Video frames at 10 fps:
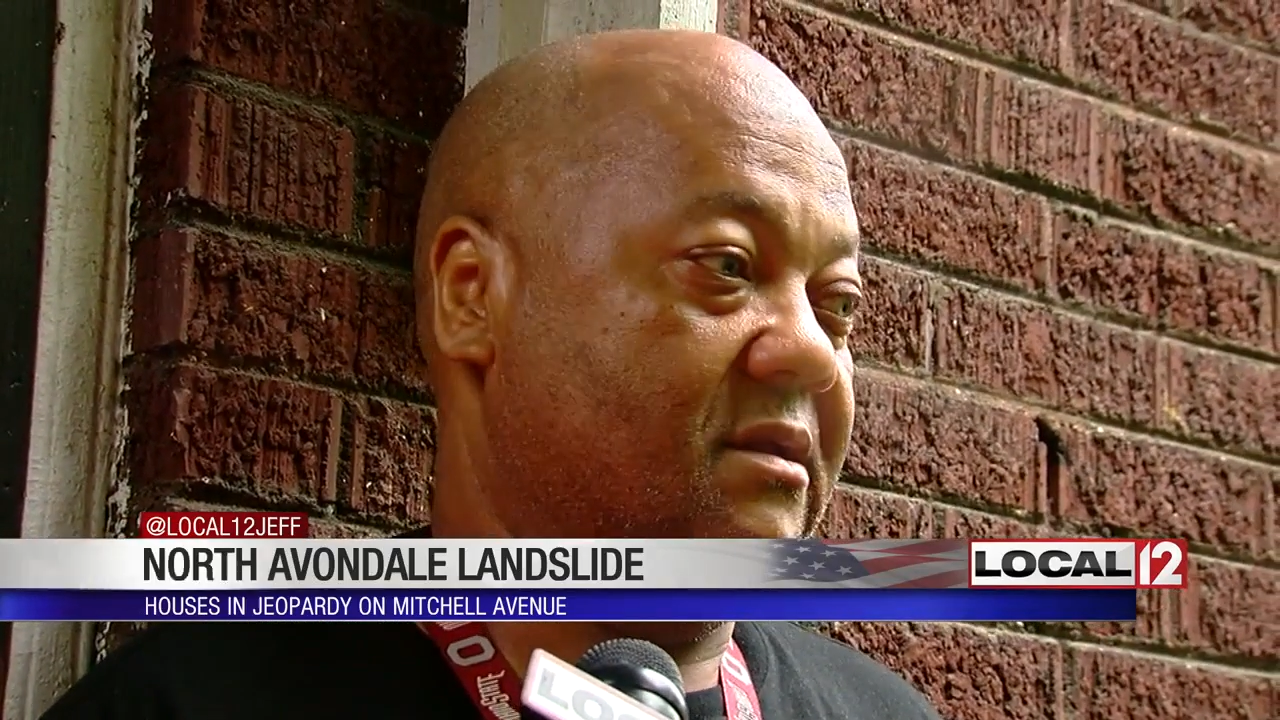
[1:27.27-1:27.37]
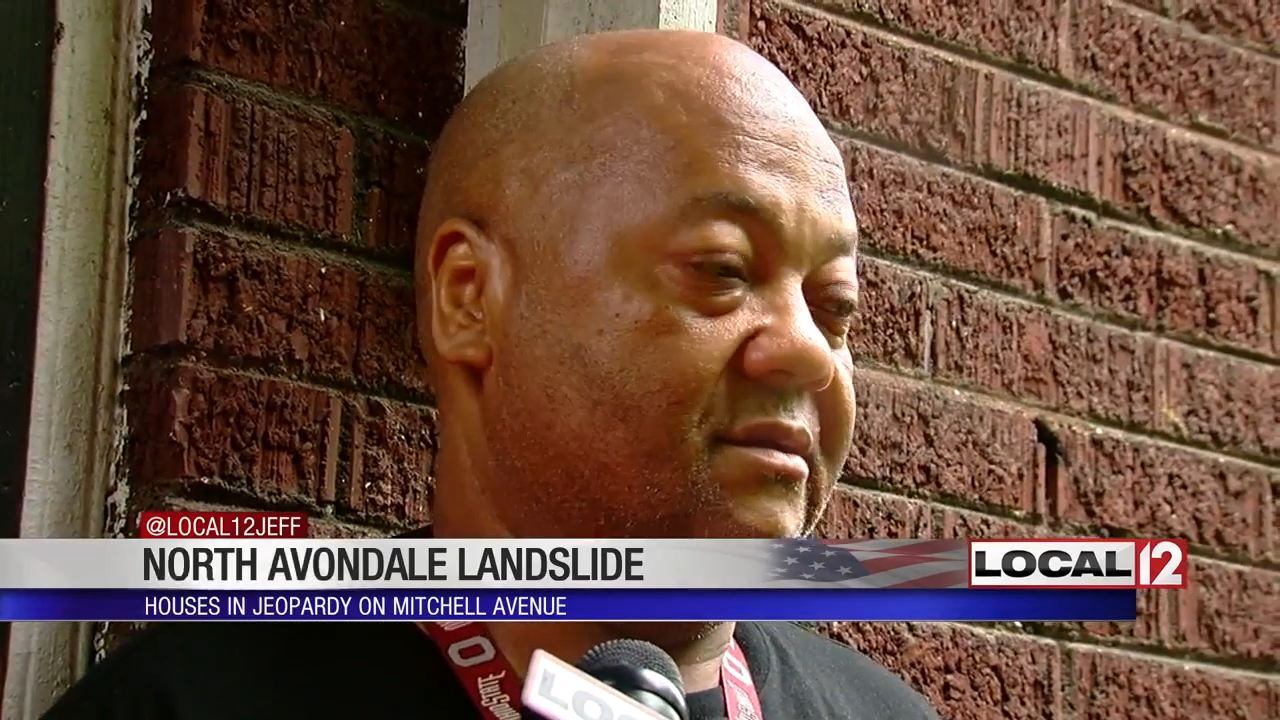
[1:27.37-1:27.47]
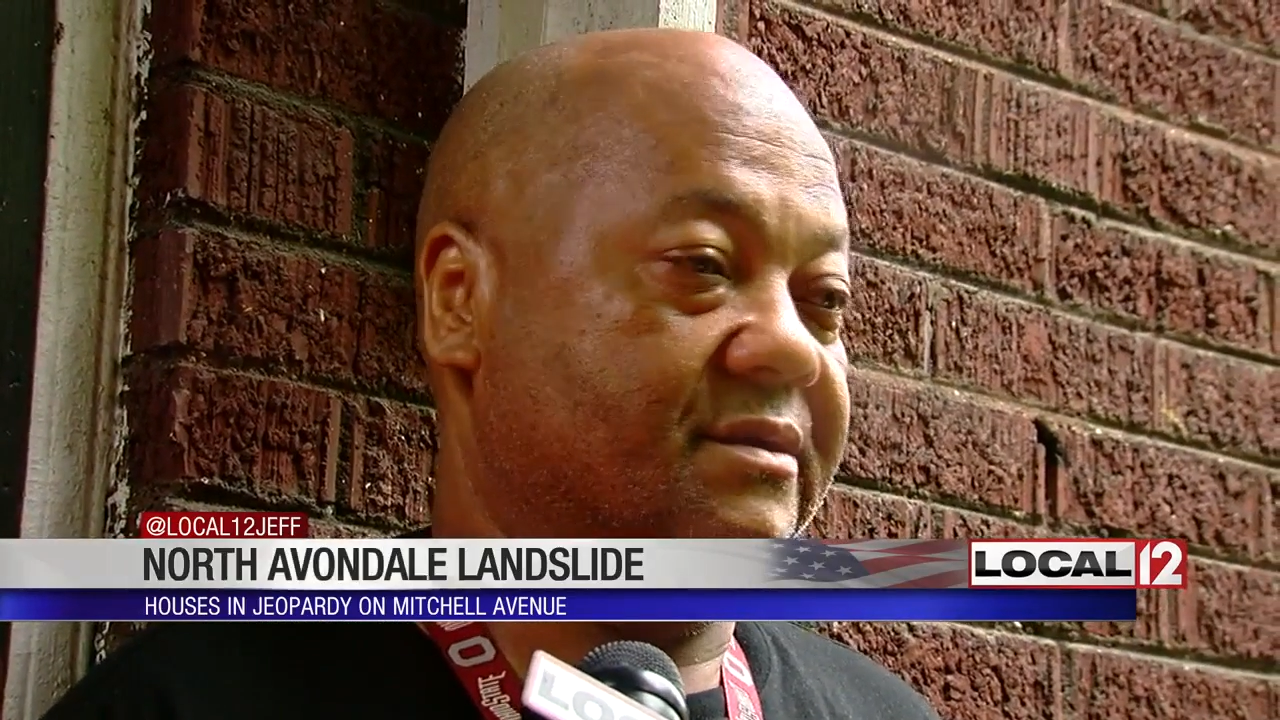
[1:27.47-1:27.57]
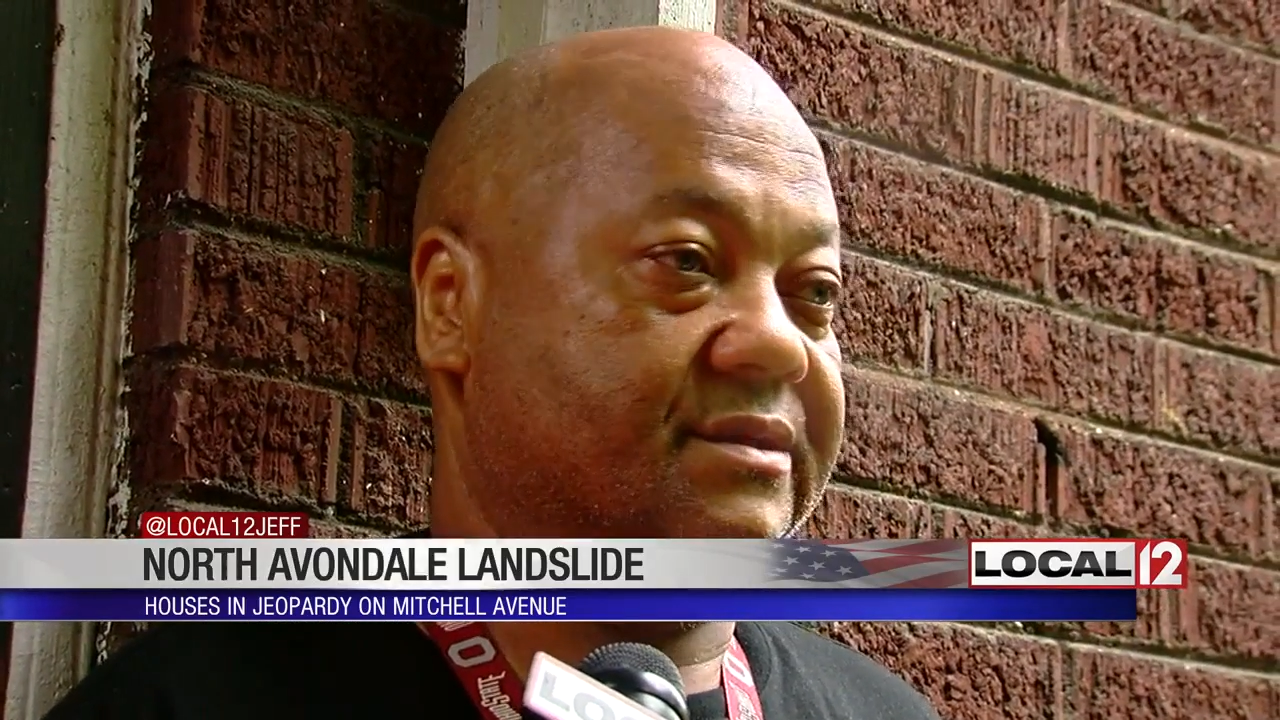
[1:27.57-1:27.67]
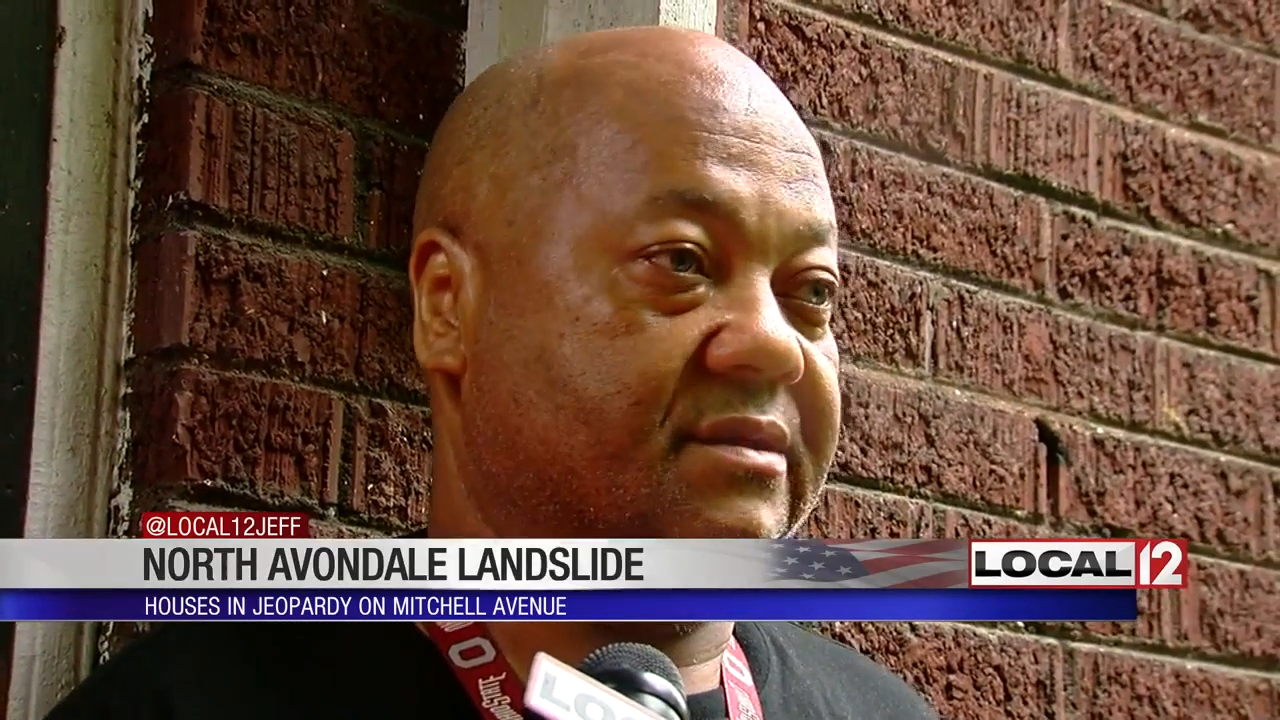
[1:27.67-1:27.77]
you
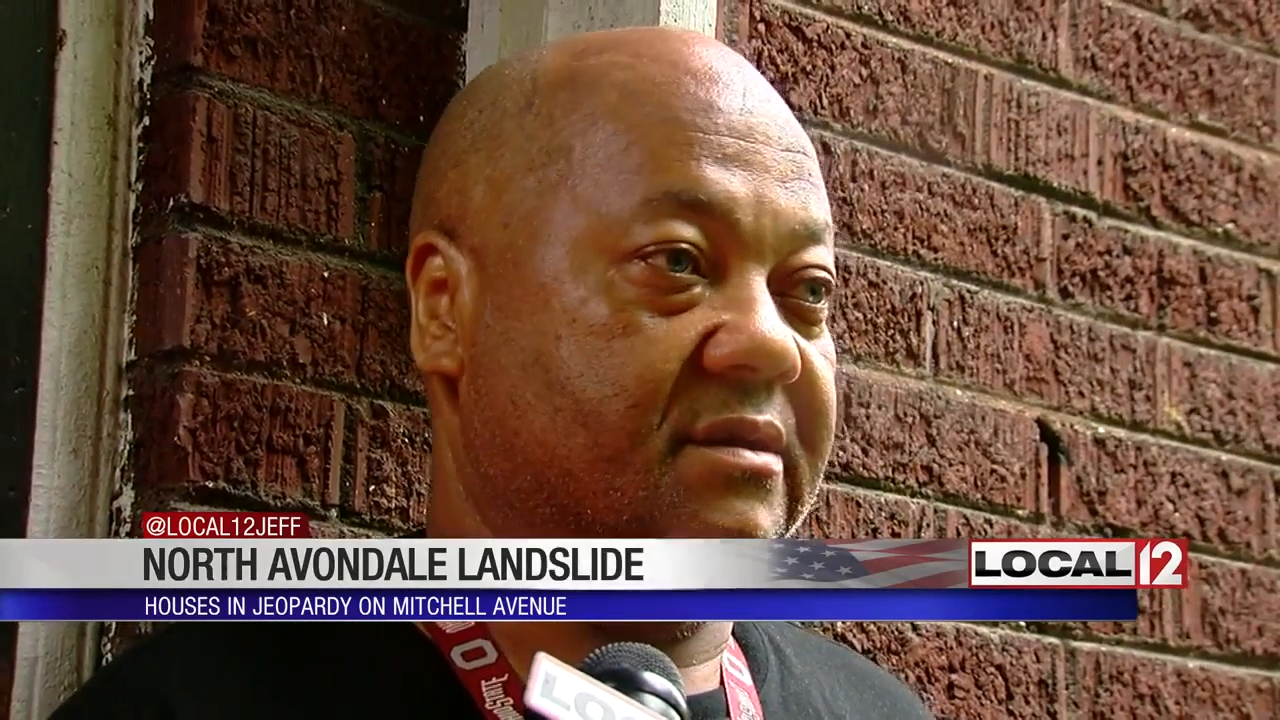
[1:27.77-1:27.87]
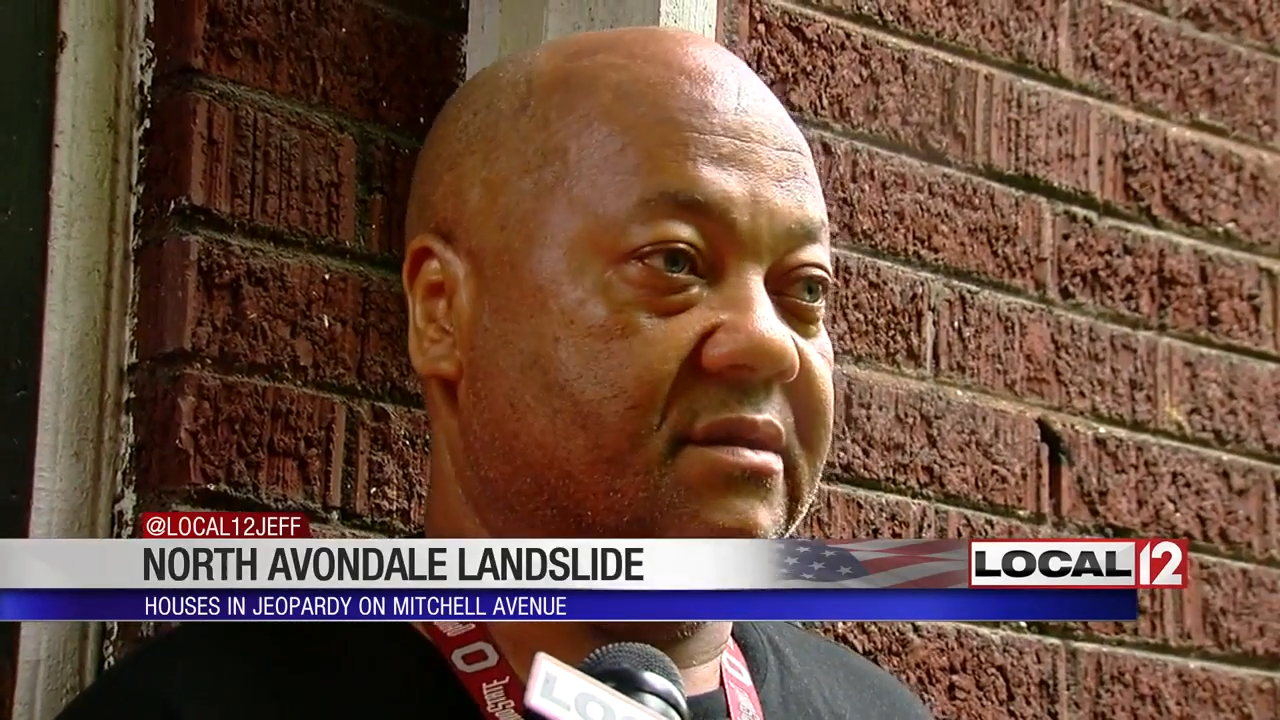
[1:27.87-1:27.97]
can see